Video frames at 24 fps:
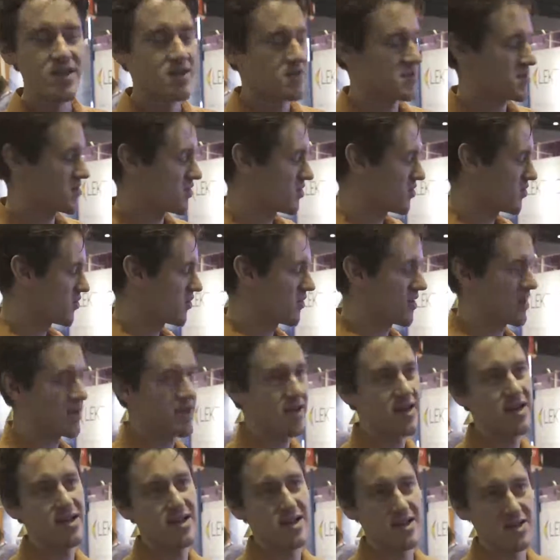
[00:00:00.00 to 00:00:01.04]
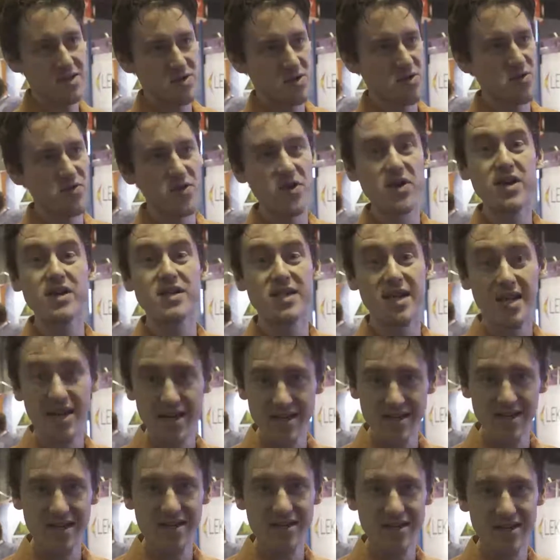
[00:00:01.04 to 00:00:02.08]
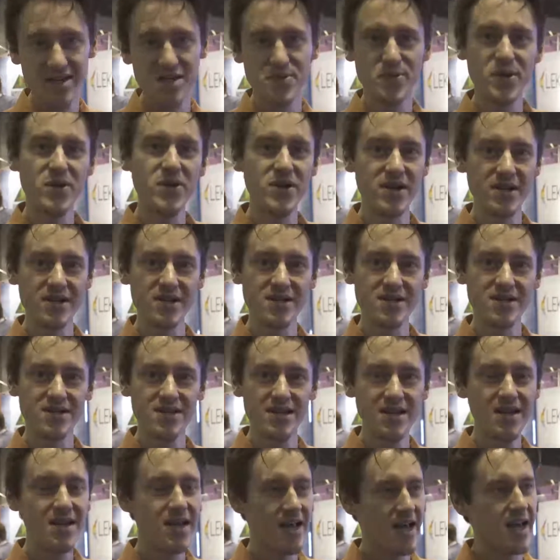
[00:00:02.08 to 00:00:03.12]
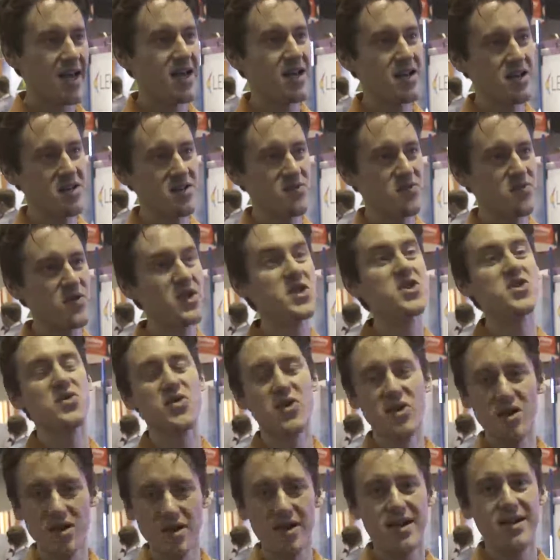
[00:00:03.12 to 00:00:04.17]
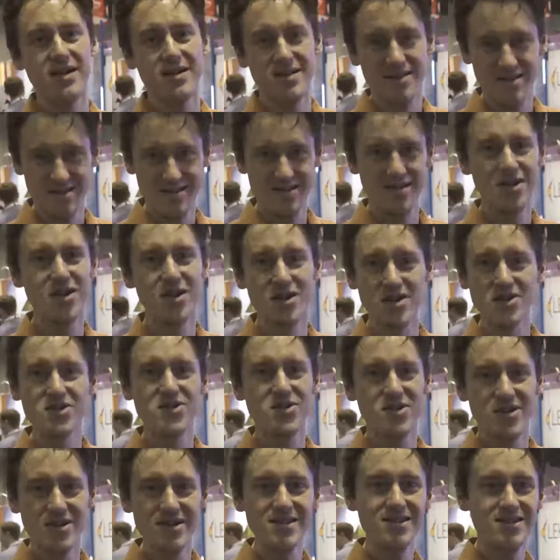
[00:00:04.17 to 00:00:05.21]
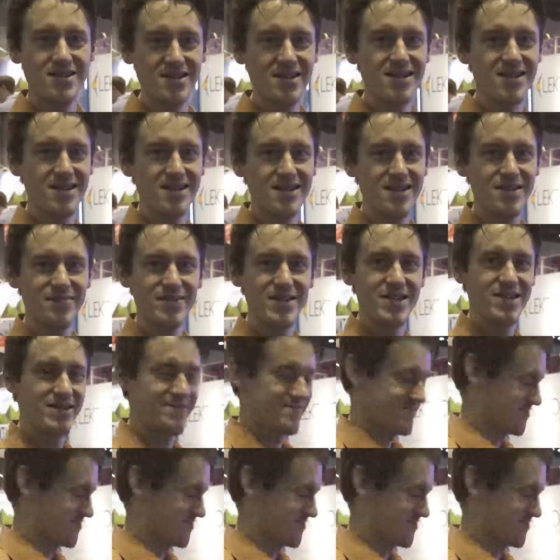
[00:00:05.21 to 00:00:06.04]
So again, it's a very tactile experience and visual and auditory at the same time.